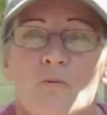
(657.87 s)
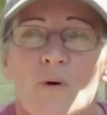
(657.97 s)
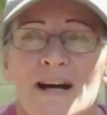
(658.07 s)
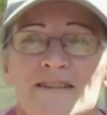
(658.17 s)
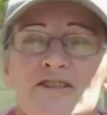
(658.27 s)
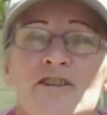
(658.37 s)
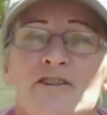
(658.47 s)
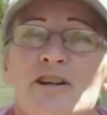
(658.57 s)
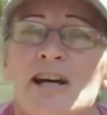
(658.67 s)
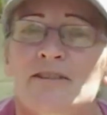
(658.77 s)
why is your
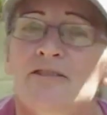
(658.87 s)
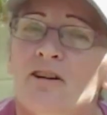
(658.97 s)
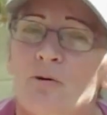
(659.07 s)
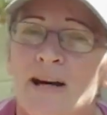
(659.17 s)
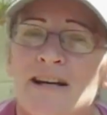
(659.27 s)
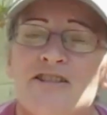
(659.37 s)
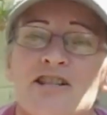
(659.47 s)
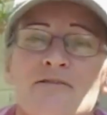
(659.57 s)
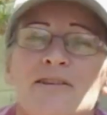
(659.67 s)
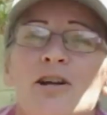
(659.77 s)
garden or why is
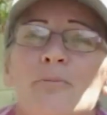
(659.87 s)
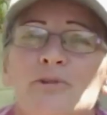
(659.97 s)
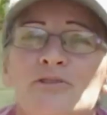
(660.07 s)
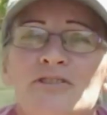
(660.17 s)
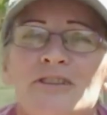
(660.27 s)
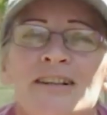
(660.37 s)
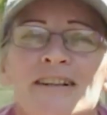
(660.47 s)
your allotment